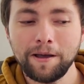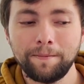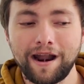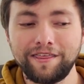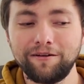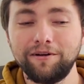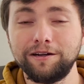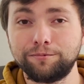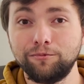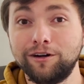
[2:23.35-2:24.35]
But I think
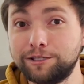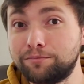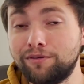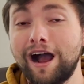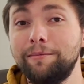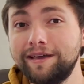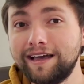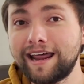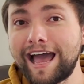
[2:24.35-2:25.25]
what what is probably going to